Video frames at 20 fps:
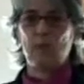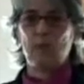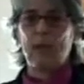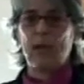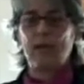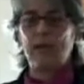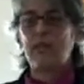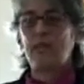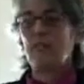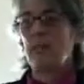
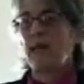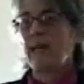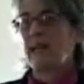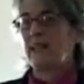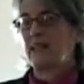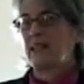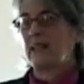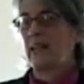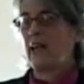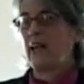Maybe
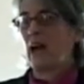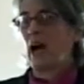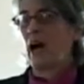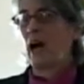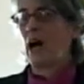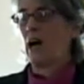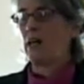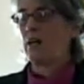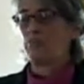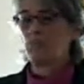
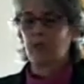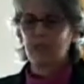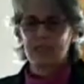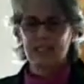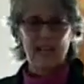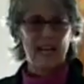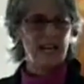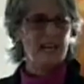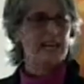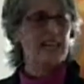put
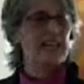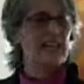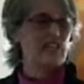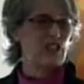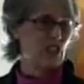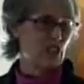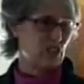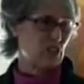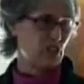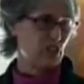10
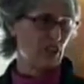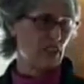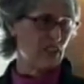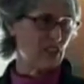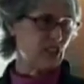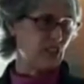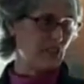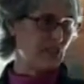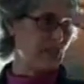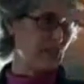things on your
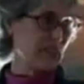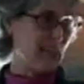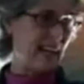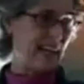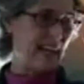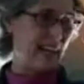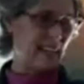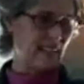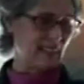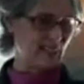list if you
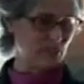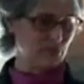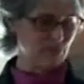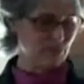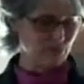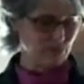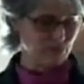can.